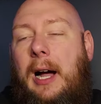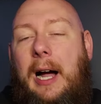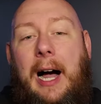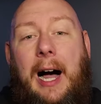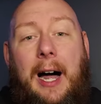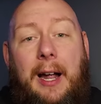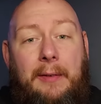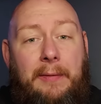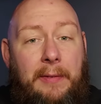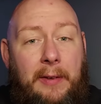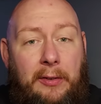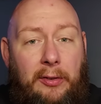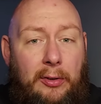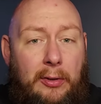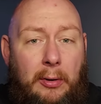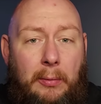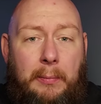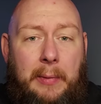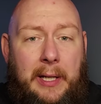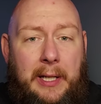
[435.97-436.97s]
on
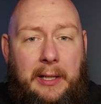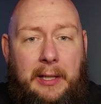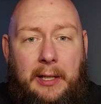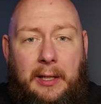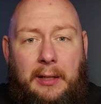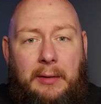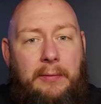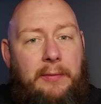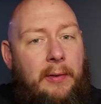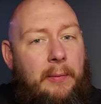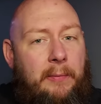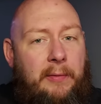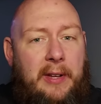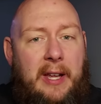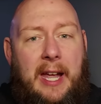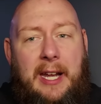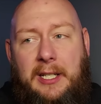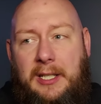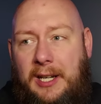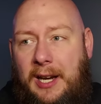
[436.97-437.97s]
physical media, from
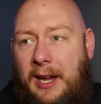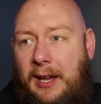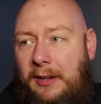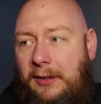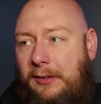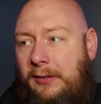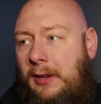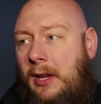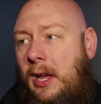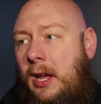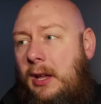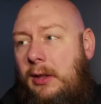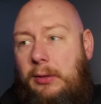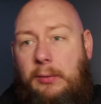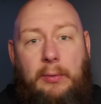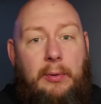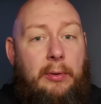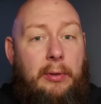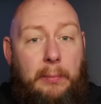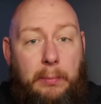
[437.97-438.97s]
VHS
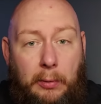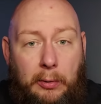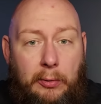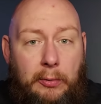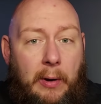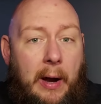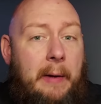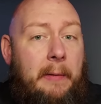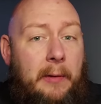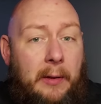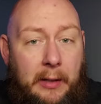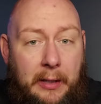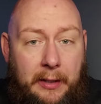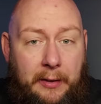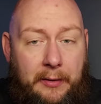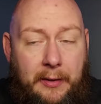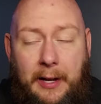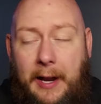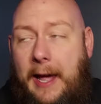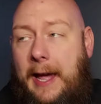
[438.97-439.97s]
through the Blu-ray
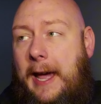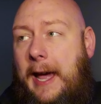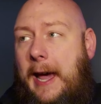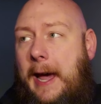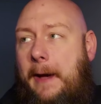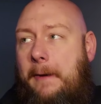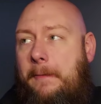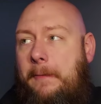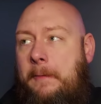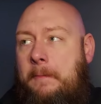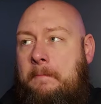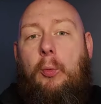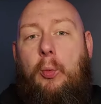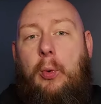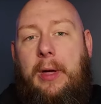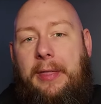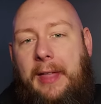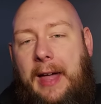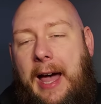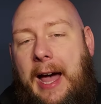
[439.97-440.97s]
release that I have,
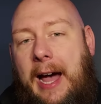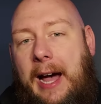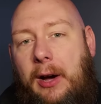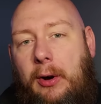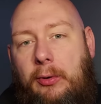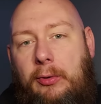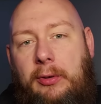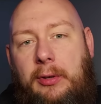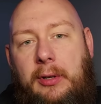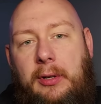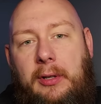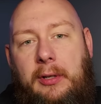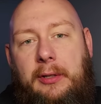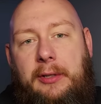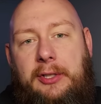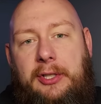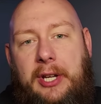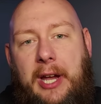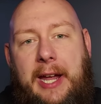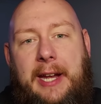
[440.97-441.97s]
without
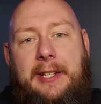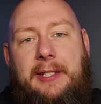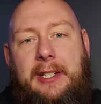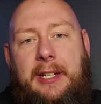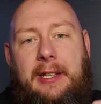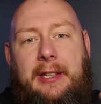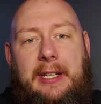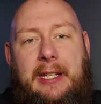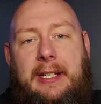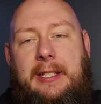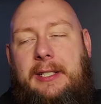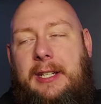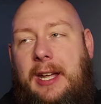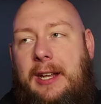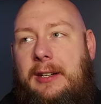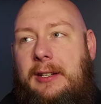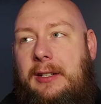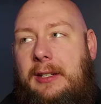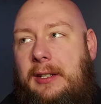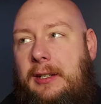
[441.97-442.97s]
changing the
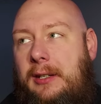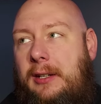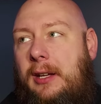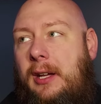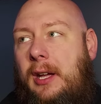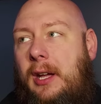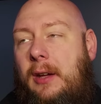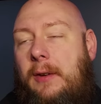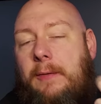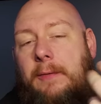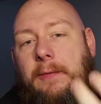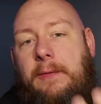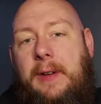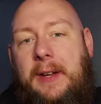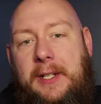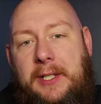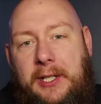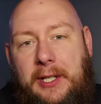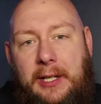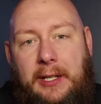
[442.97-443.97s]
intended
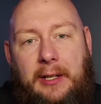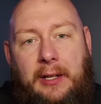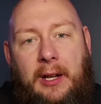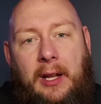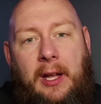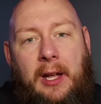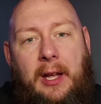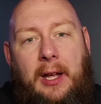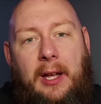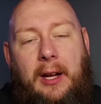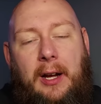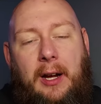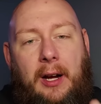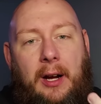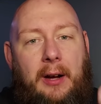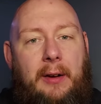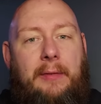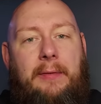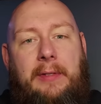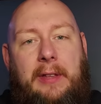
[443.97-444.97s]
vision
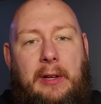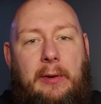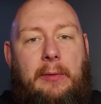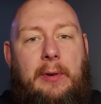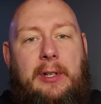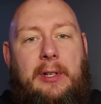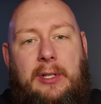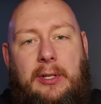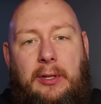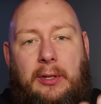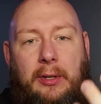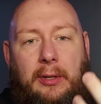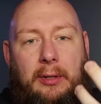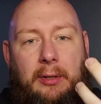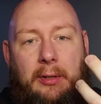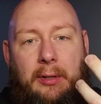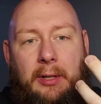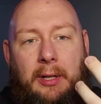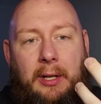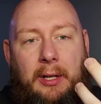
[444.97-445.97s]
of the
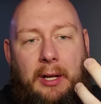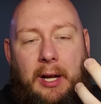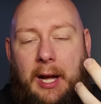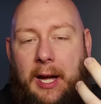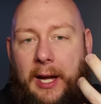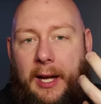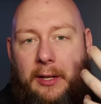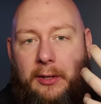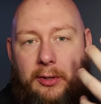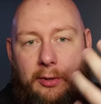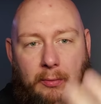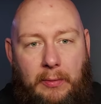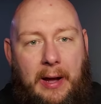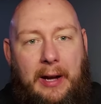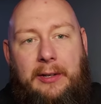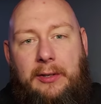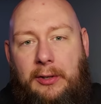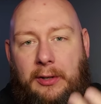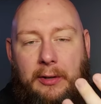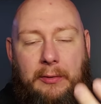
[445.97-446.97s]
original
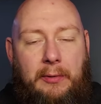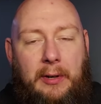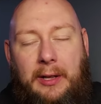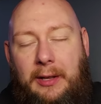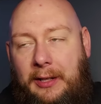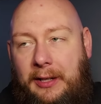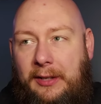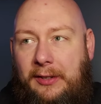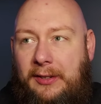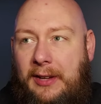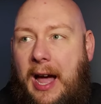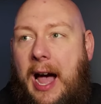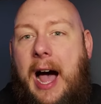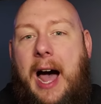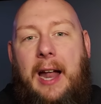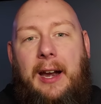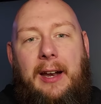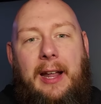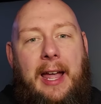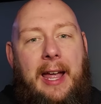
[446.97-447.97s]
director and Ridley
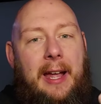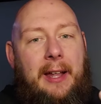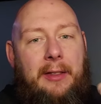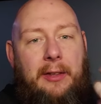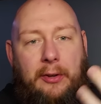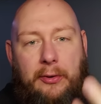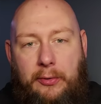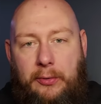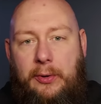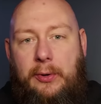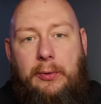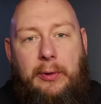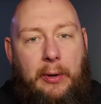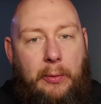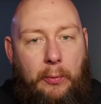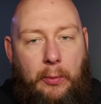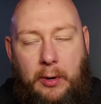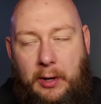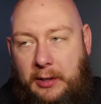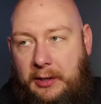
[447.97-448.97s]
Scott and the crew
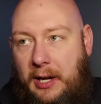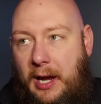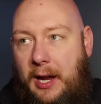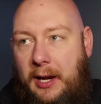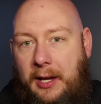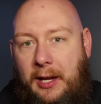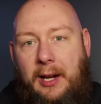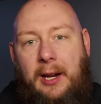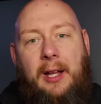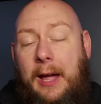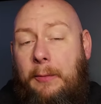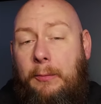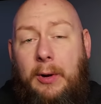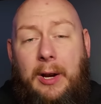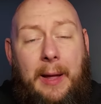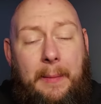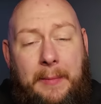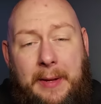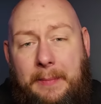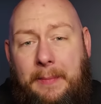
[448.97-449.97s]
that worked on it. And
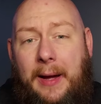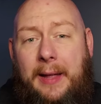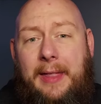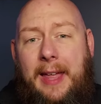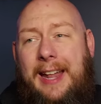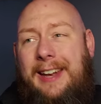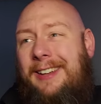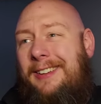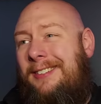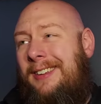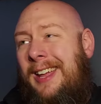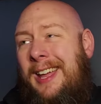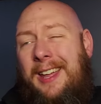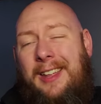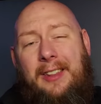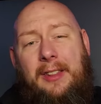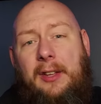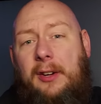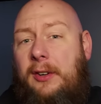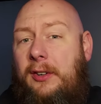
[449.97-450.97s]
what I mean by that is
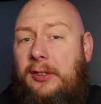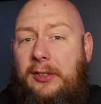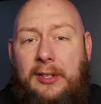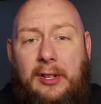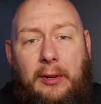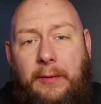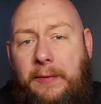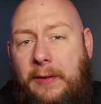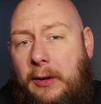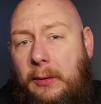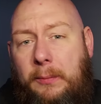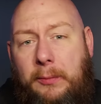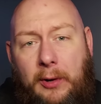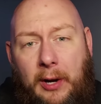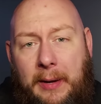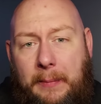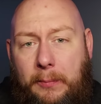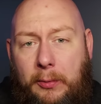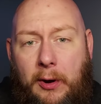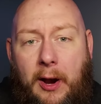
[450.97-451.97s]
there is still film
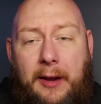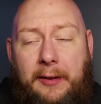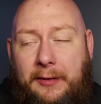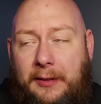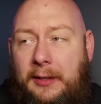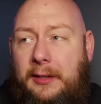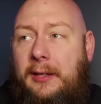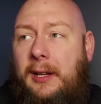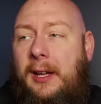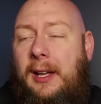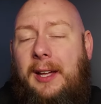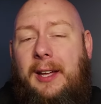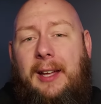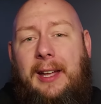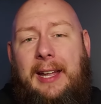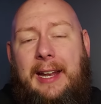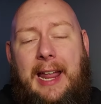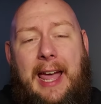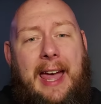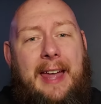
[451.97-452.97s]
grain present.
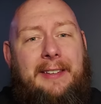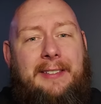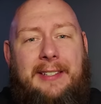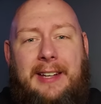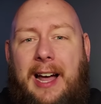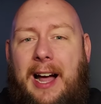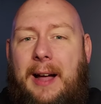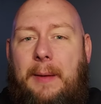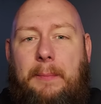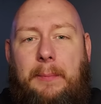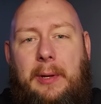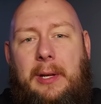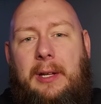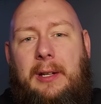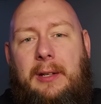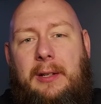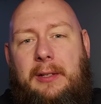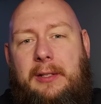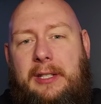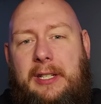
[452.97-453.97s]
It has not
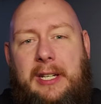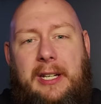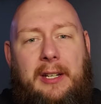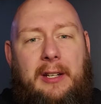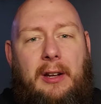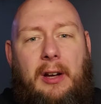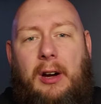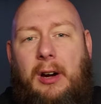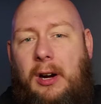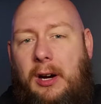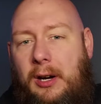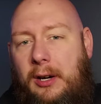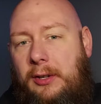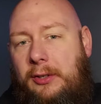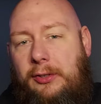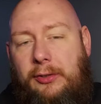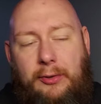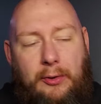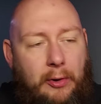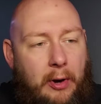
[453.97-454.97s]
been DNR
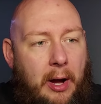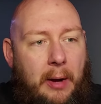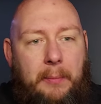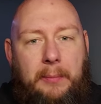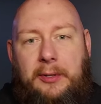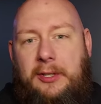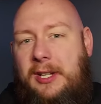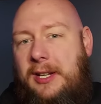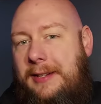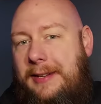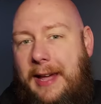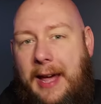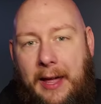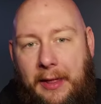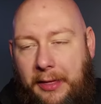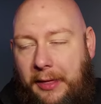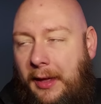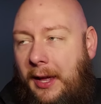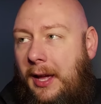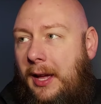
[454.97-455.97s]
scrubbed to
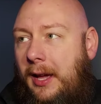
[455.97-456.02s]
death,